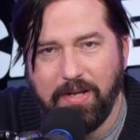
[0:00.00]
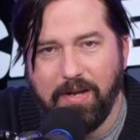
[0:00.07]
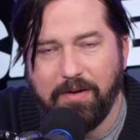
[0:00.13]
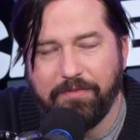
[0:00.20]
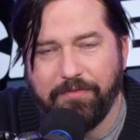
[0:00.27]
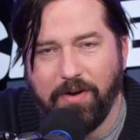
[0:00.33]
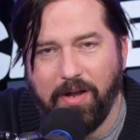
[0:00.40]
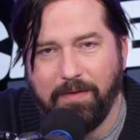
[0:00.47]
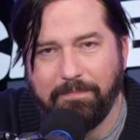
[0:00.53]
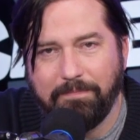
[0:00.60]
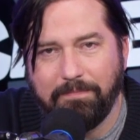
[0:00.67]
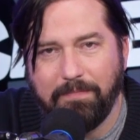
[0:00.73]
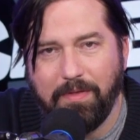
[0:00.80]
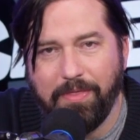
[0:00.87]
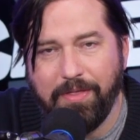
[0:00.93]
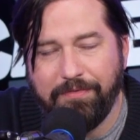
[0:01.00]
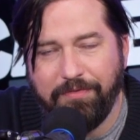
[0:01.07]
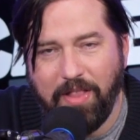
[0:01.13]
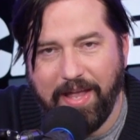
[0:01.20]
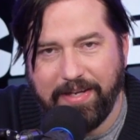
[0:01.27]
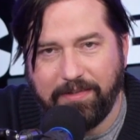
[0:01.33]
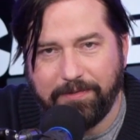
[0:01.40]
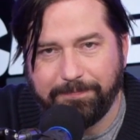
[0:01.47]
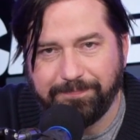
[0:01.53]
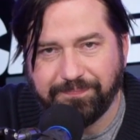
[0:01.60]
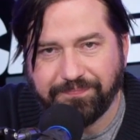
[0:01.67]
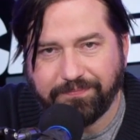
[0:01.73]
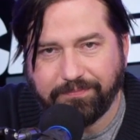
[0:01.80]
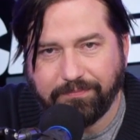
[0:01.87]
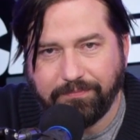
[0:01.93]
from the flight.
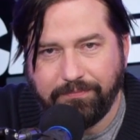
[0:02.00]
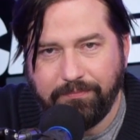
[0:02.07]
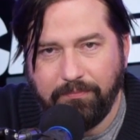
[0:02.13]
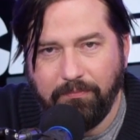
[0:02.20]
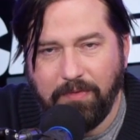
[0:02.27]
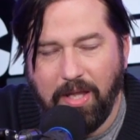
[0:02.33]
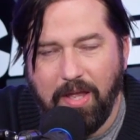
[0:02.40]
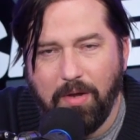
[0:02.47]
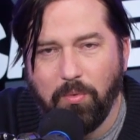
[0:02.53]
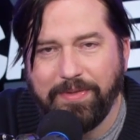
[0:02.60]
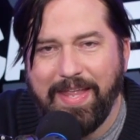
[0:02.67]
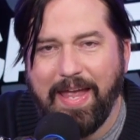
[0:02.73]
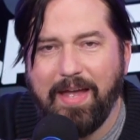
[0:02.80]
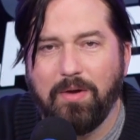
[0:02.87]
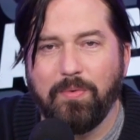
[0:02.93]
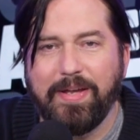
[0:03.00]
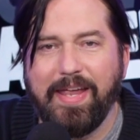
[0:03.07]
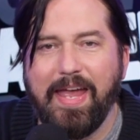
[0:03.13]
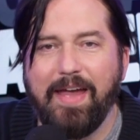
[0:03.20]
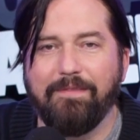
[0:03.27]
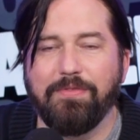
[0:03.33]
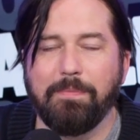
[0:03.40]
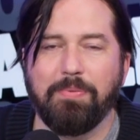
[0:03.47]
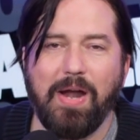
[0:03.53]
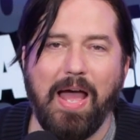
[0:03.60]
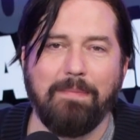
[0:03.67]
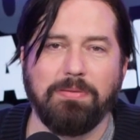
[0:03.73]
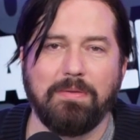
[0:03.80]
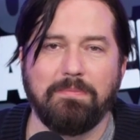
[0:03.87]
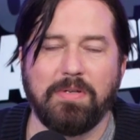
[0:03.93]
Well, now we have the
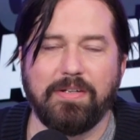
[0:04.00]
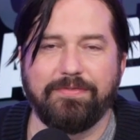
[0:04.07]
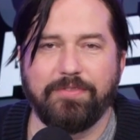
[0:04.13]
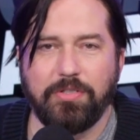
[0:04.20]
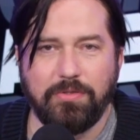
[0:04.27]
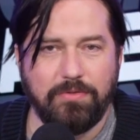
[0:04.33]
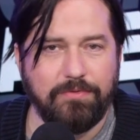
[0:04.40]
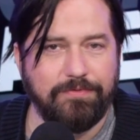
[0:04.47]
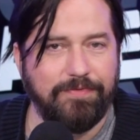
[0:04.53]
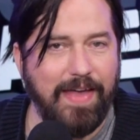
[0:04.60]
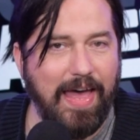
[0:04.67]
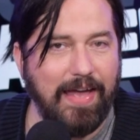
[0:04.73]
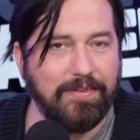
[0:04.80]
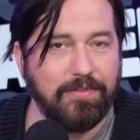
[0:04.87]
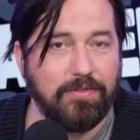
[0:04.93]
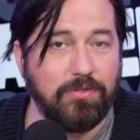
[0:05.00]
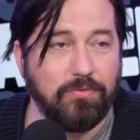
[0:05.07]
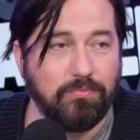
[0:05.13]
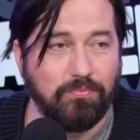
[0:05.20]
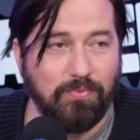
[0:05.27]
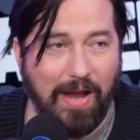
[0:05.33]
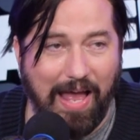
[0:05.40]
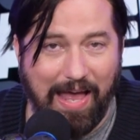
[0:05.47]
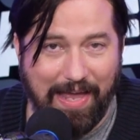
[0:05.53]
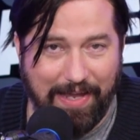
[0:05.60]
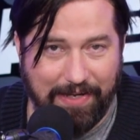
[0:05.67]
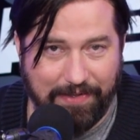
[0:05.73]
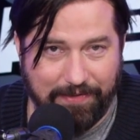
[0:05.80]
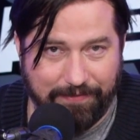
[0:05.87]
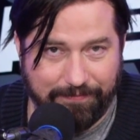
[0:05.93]
problem of too fat to
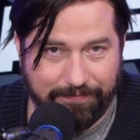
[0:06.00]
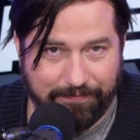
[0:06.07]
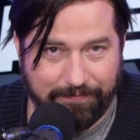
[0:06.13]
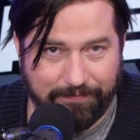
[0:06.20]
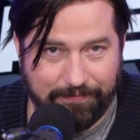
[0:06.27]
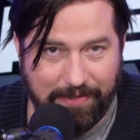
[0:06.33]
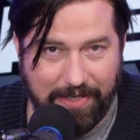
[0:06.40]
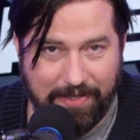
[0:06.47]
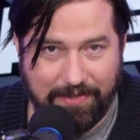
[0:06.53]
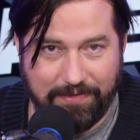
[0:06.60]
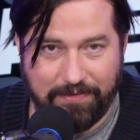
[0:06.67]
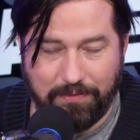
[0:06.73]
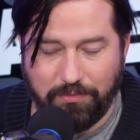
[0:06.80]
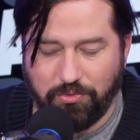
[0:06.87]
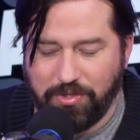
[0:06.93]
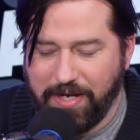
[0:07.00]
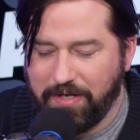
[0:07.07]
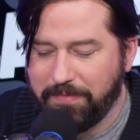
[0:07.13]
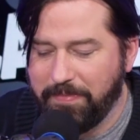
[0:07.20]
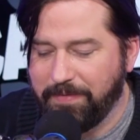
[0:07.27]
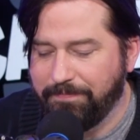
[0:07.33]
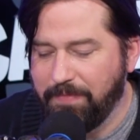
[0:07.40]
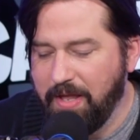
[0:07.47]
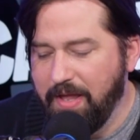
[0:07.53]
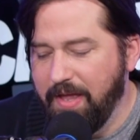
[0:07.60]
ride, ladies and gentlemen.